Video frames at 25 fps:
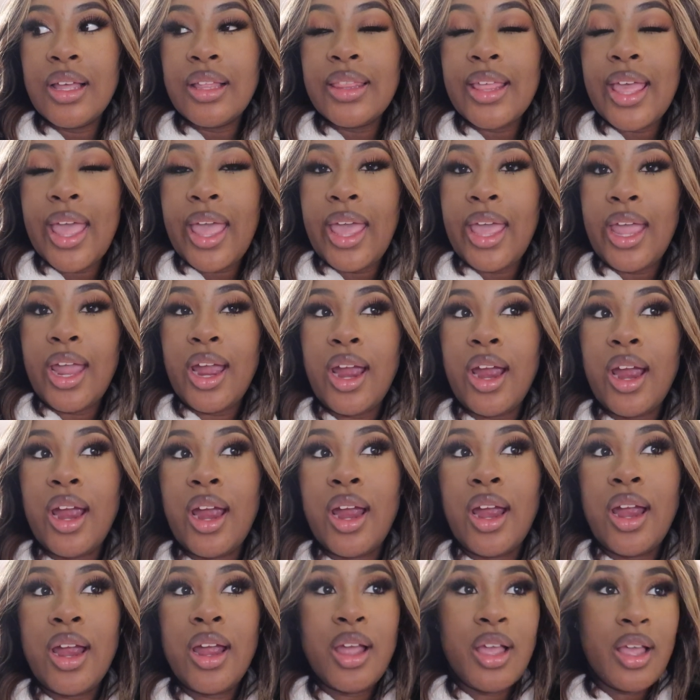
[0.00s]
the
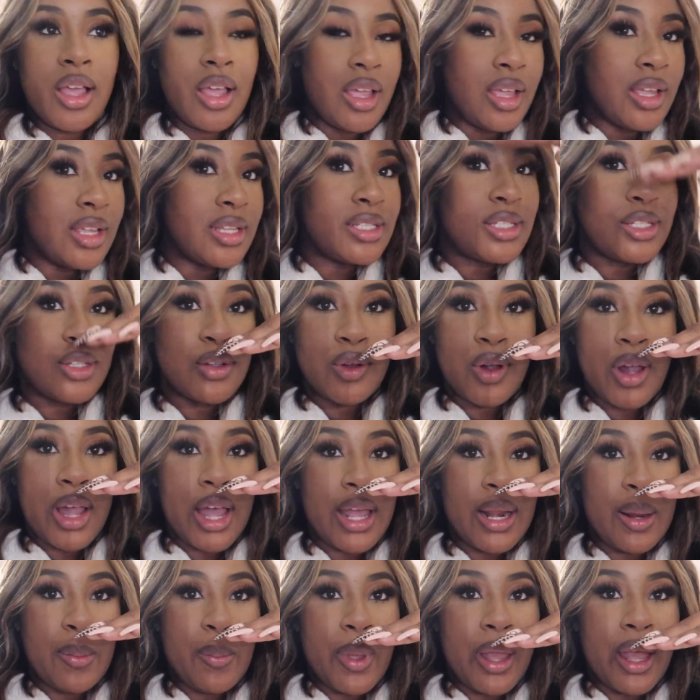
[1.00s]
hair. It's still gonna
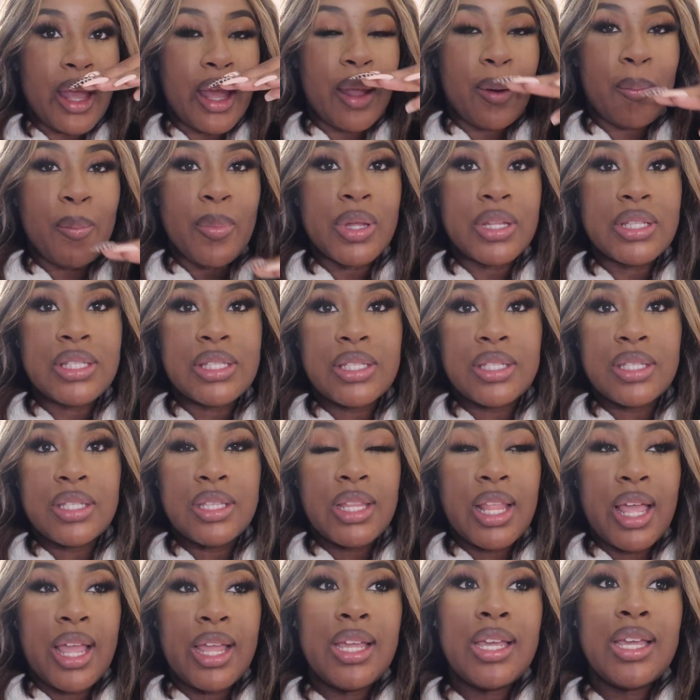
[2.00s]
have a bang, but
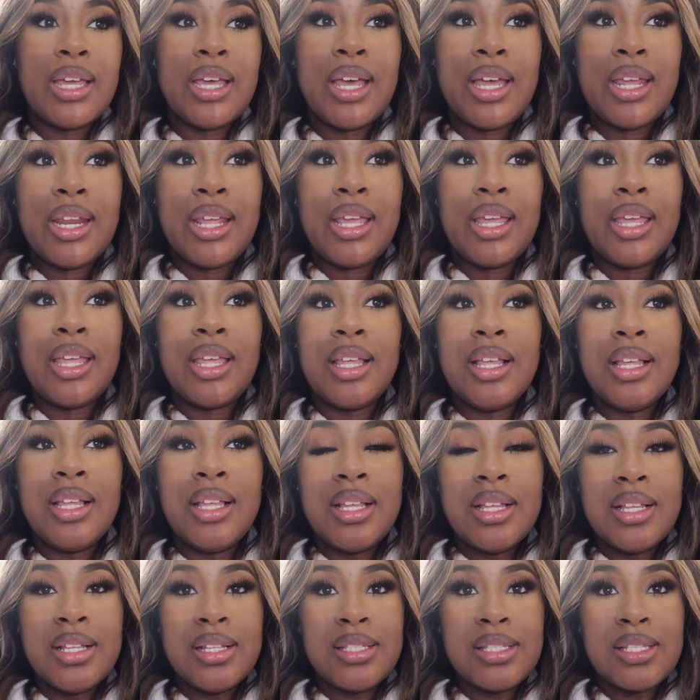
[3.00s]
like cut it
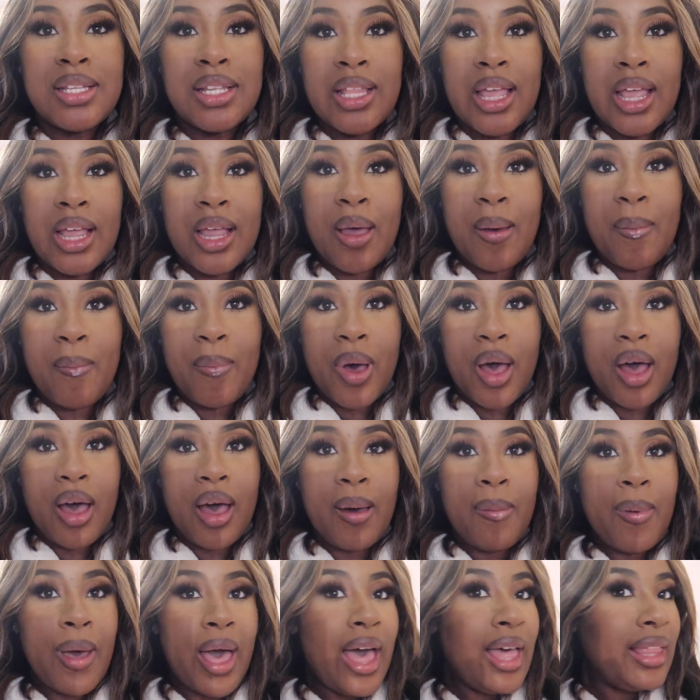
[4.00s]
to like a
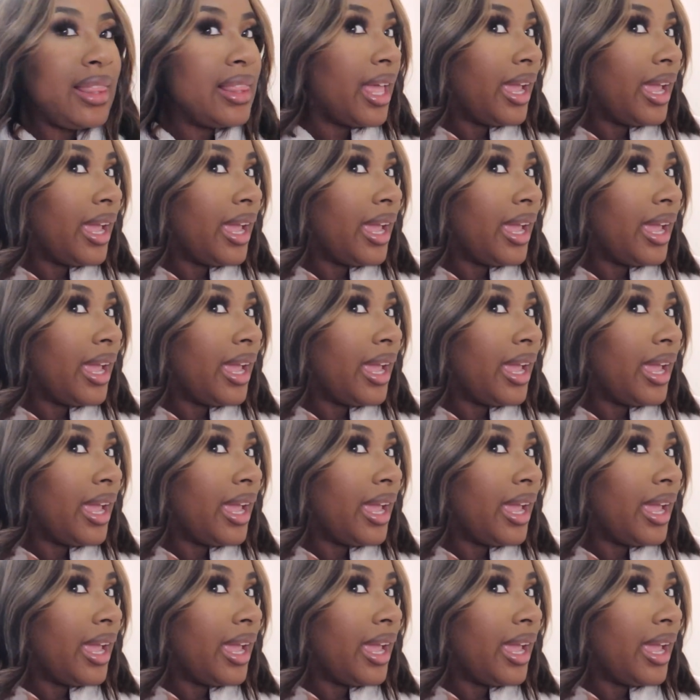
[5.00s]
bob. I